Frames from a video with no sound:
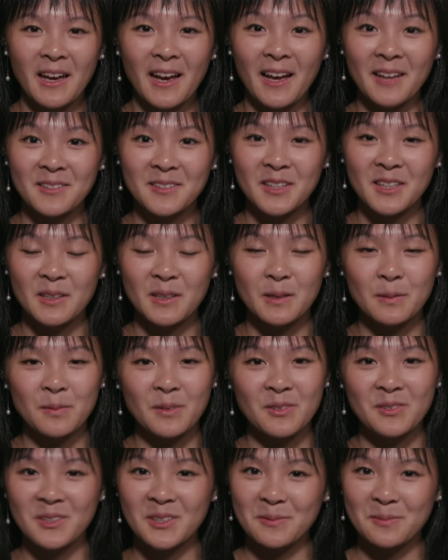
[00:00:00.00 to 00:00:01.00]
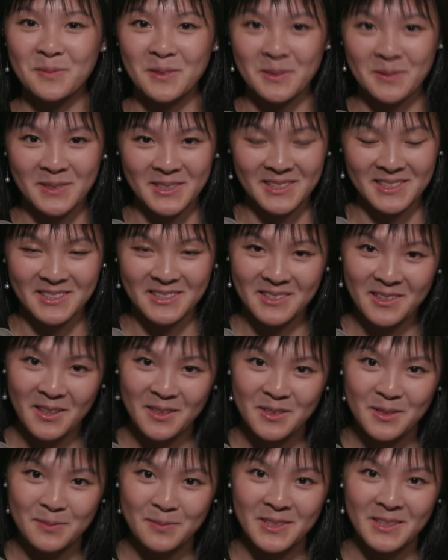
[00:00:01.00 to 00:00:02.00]
asking him if he'd be willing to
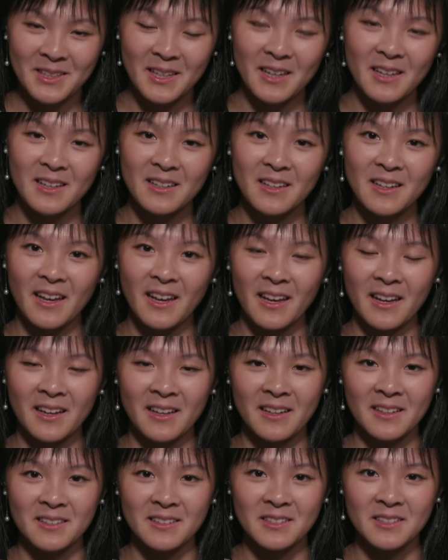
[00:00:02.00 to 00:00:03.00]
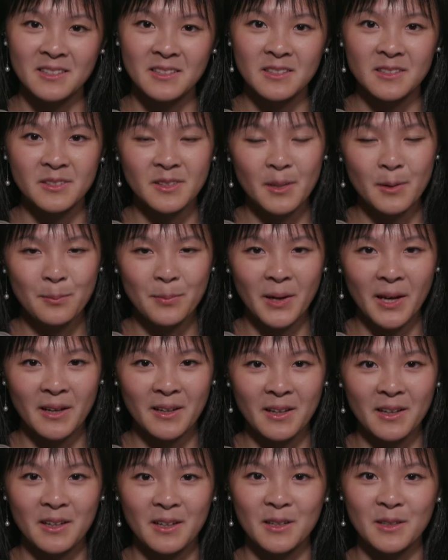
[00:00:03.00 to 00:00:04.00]
talk to me again, and he sent
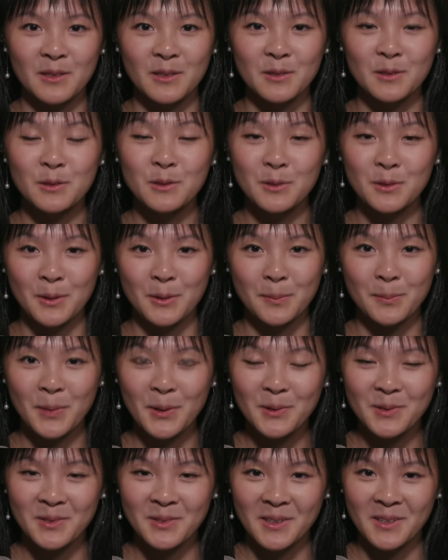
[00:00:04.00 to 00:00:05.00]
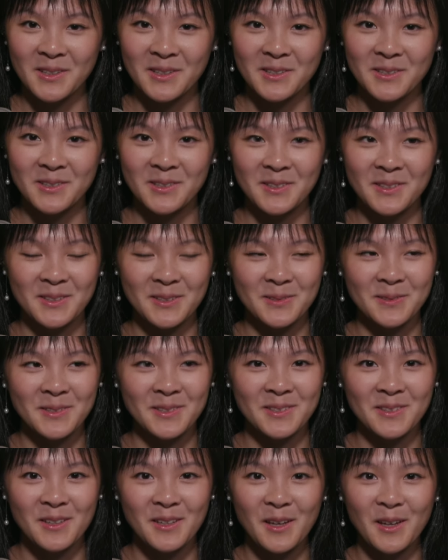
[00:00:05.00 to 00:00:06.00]
back a New York Post article. This
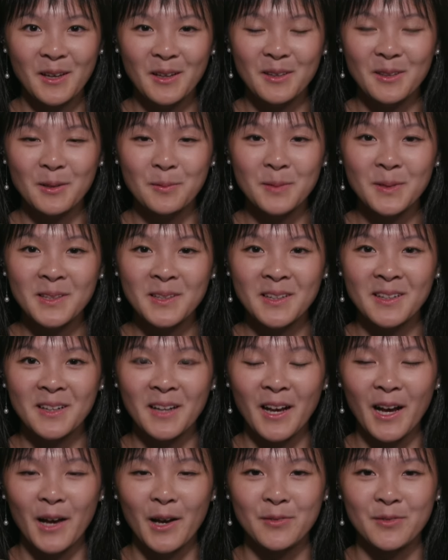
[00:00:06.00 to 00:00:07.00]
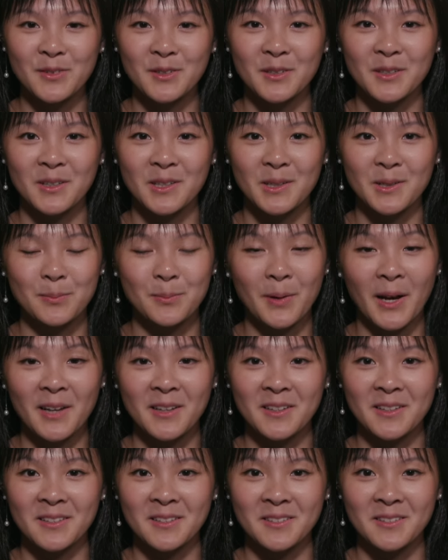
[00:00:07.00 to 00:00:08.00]
was the weekend after
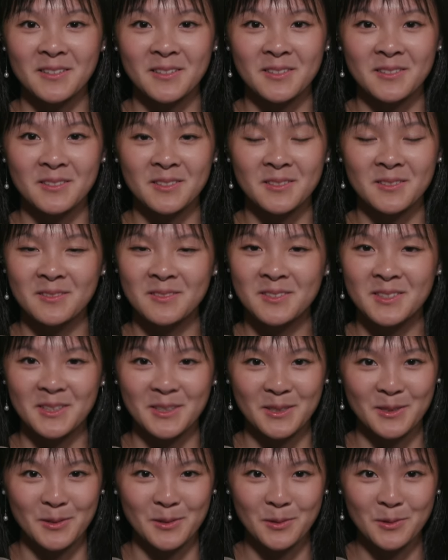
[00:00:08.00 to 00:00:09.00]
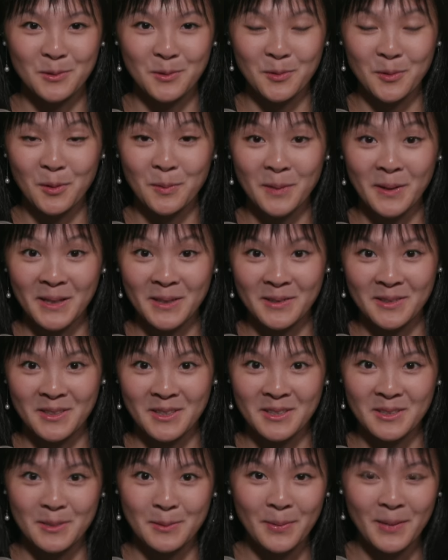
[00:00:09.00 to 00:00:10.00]
Biden didn't do so well in
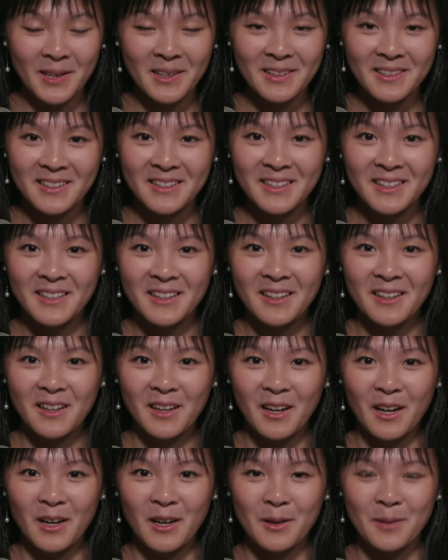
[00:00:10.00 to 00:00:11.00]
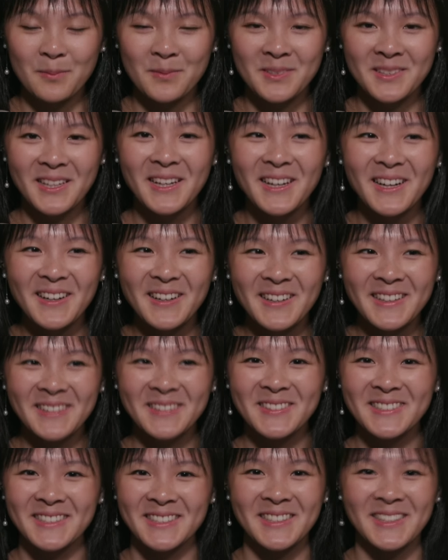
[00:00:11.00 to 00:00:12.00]
the debate. Um, so it
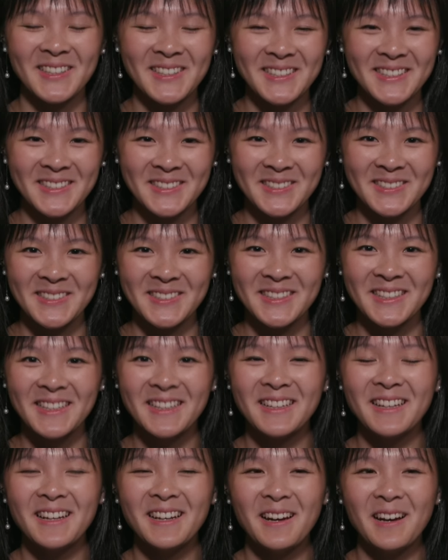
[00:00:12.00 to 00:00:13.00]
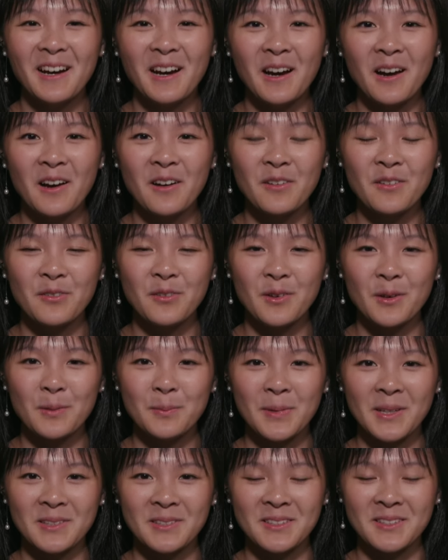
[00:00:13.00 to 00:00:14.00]
was an article of
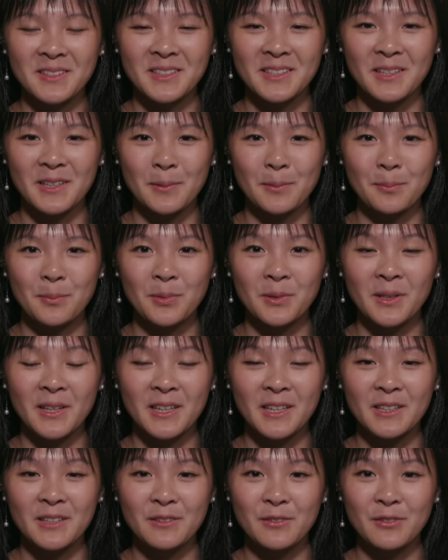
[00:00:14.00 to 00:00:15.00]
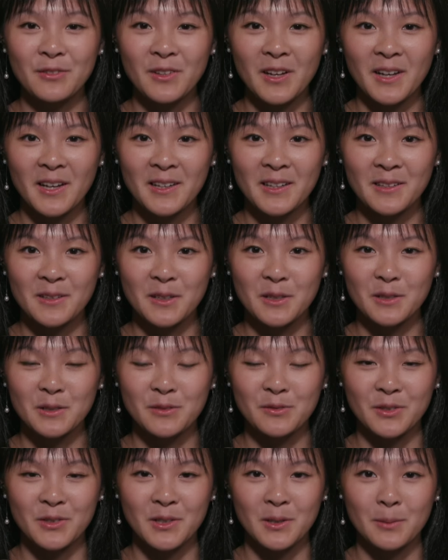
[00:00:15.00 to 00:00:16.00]
basically a plane flying
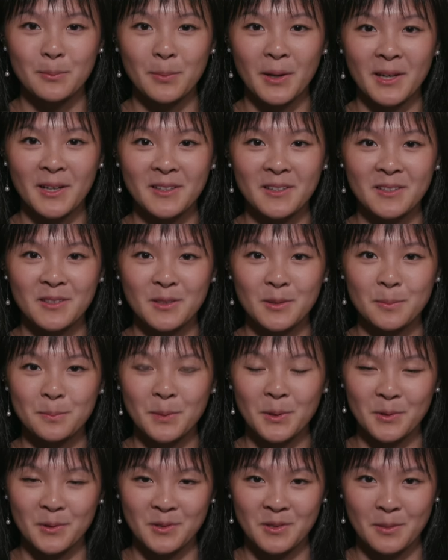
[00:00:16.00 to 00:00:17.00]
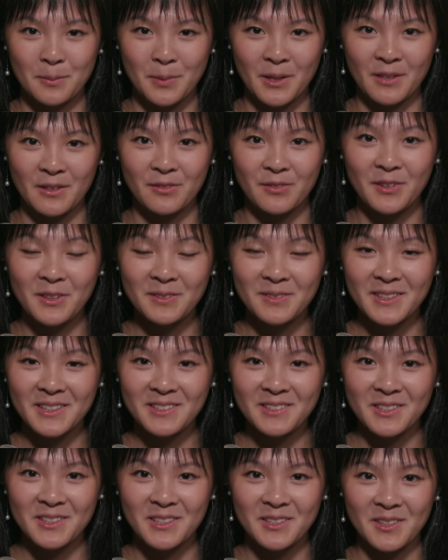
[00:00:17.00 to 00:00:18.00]
over Biden's post debate
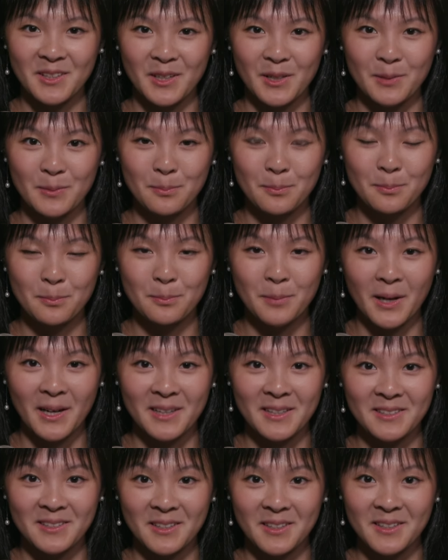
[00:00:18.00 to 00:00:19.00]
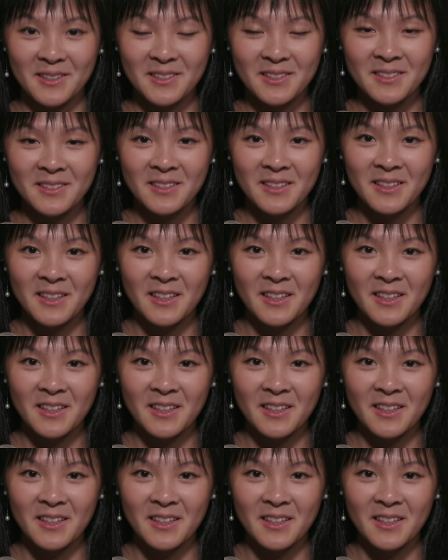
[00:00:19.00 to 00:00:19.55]
fundraiser saying, Buy done.